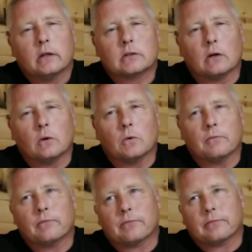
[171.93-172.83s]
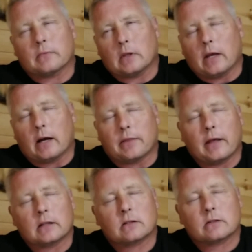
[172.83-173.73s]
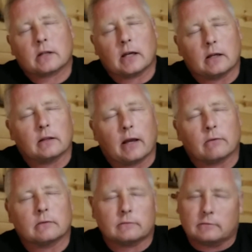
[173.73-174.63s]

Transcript: So yeah, that's kind of that.